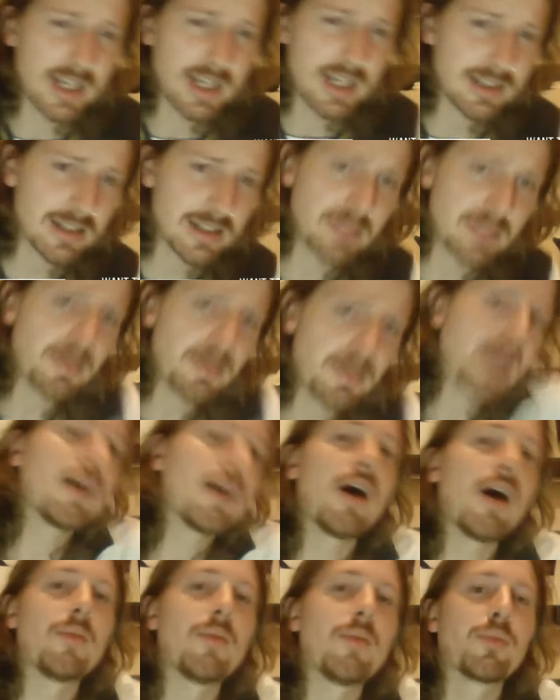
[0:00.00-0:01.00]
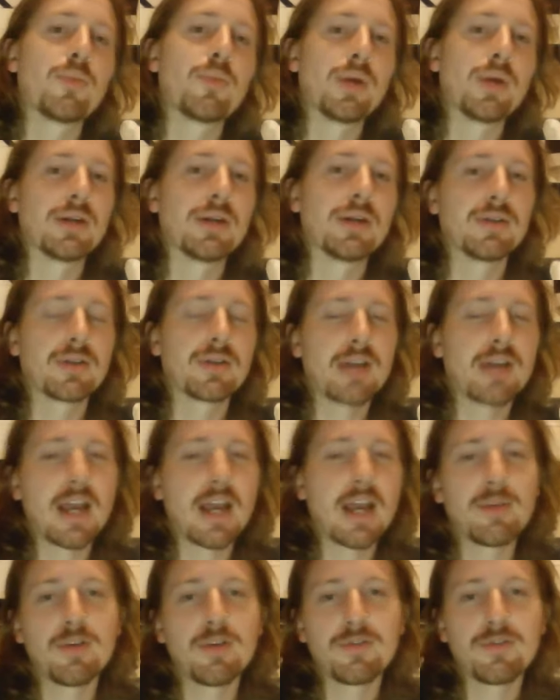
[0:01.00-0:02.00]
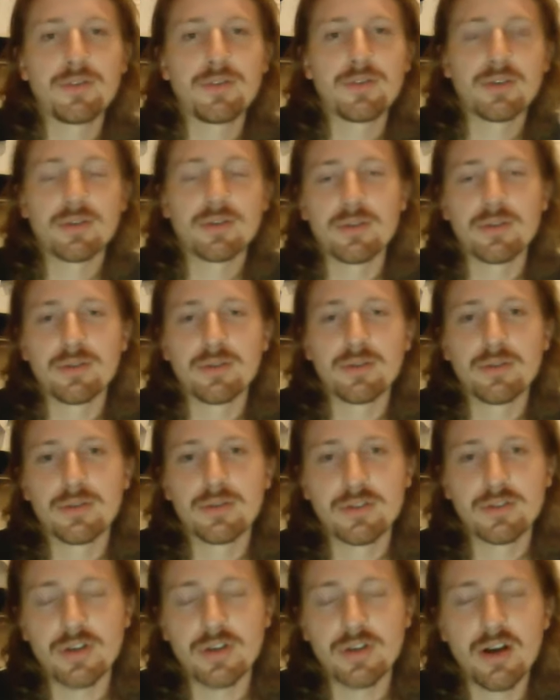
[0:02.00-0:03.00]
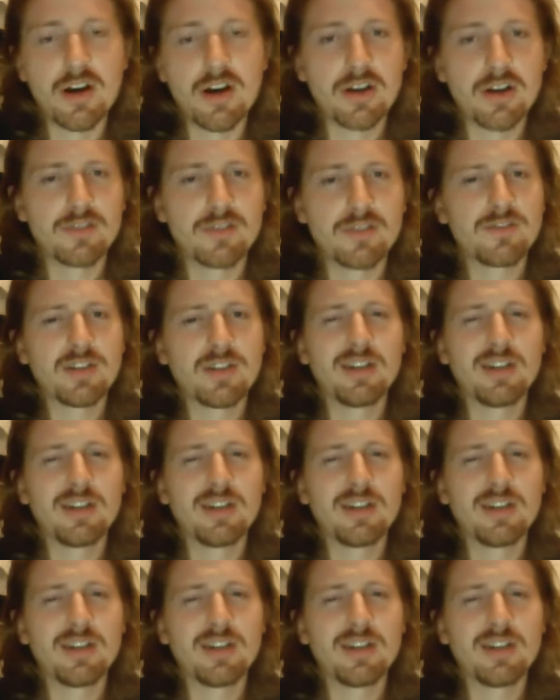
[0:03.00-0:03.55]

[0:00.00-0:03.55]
sped up when it came off the the turf.